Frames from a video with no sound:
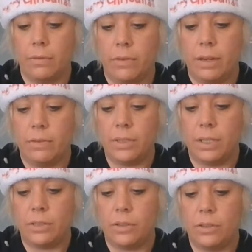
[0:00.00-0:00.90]
5 or
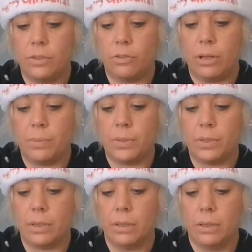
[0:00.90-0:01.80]
6 of the
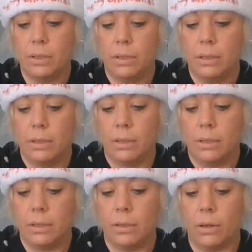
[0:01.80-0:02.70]
strips
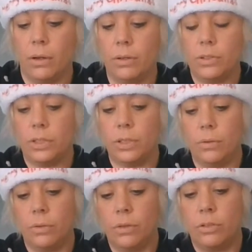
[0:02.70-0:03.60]

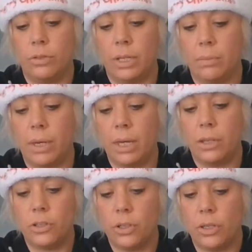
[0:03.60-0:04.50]
onto the tree,
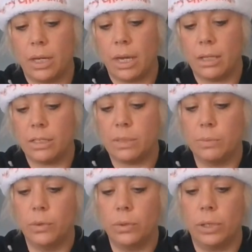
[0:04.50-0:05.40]
making sure they're getting
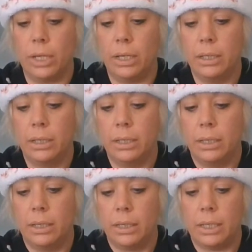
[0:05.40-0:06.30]
smaller
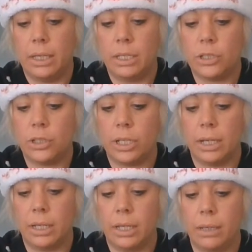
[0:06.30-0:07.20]
each
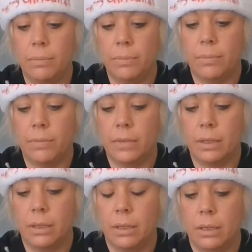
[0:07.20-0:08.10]
time
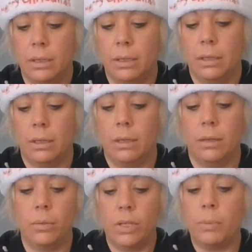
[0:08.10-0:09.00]

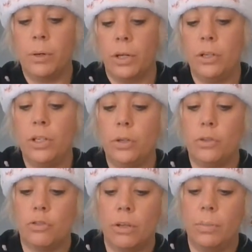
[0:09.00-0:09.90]
when you put a new
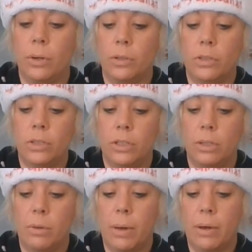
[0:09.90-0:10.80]
strip on. So do
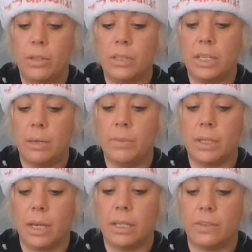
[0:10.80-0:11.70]
them about the same
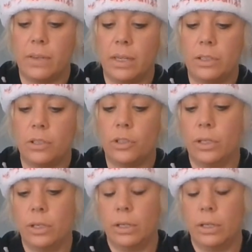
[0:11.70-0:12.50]
size for each